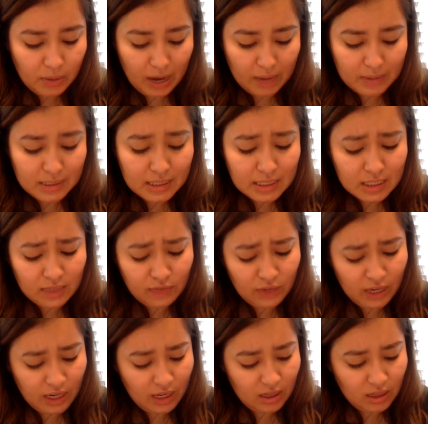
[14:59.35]
he could see
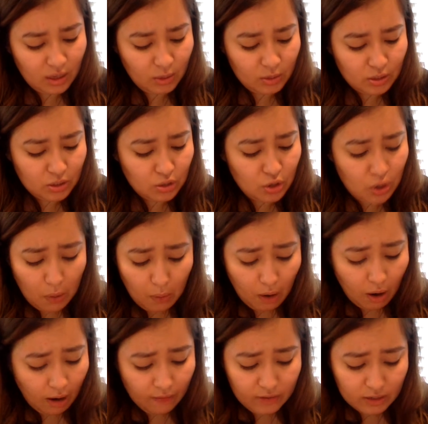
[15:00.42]
perhaps 6 feet, and
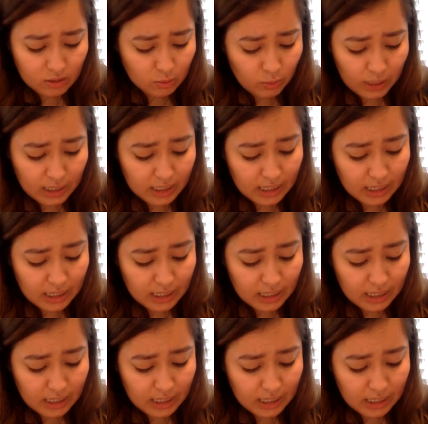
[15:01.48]
there was no